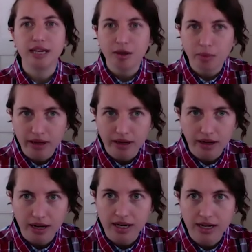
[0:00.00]
email
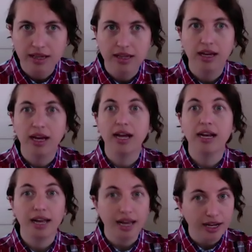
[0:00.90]
us at
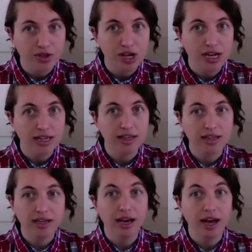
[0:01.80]

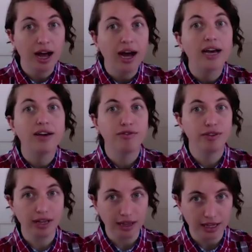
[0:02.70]

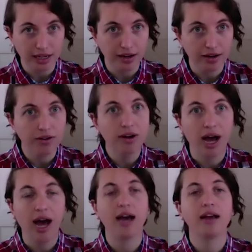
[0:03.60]

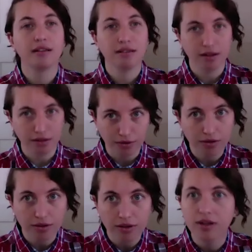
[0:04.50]

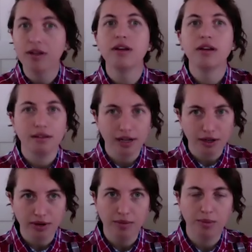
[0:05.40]

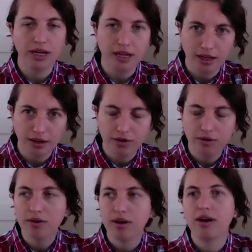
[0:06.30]

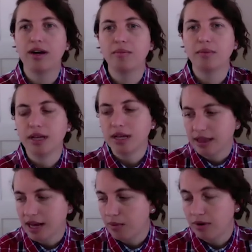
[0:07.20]
hsc-leo@salud.unm.edu.
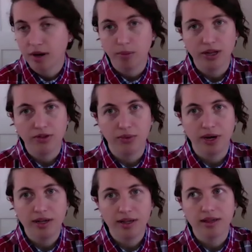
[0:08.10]
That will come right to
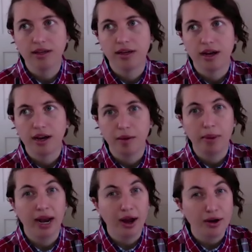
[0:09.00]
us.
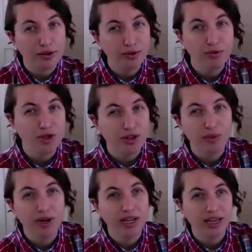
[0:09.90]
And I also just
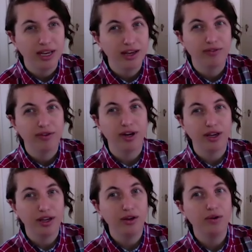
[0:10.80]
want to give a
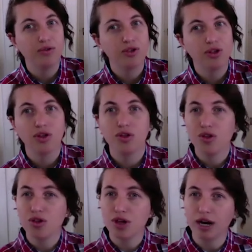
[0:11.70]
huge
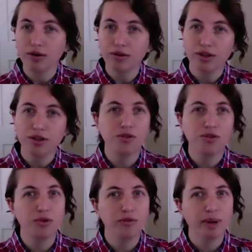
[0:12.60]
shout to the
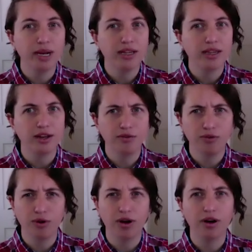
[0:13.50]
School of Medicine
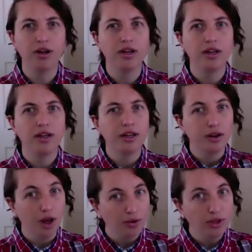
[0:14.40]
for
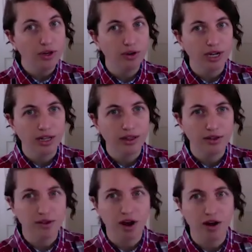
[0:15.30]
not only creating
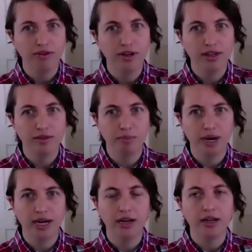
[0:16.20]
this office,
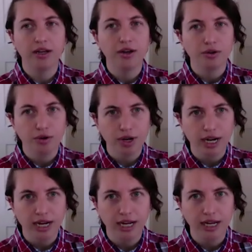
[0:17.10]
but
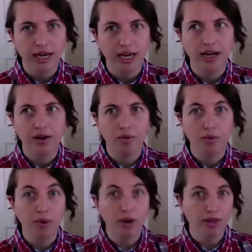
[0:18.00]
creating it
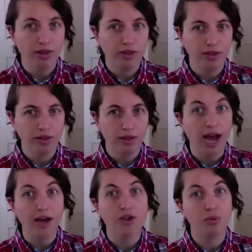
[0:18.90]
with
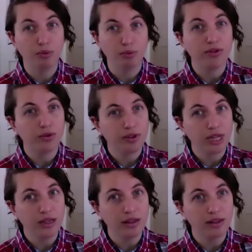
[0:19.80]
actual
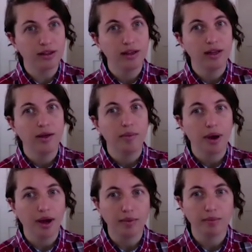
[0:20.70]
resources.
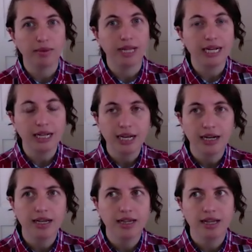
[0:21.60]
Like
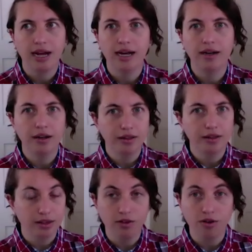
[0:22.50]
Diana said,
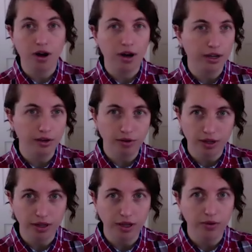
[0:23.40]
this is not a
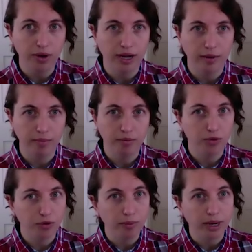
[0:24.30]
uniquely UNM
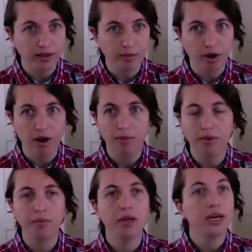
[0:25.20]
School of Medicine
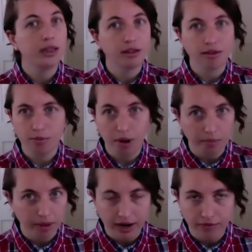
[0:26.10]
problem. This is a problem
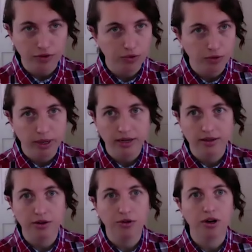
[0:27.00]
at every school of
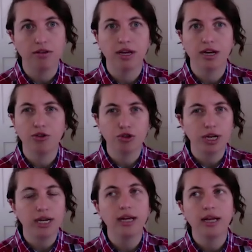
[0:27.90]
medicine across the
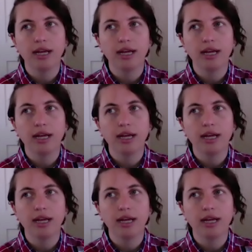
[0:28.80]
country.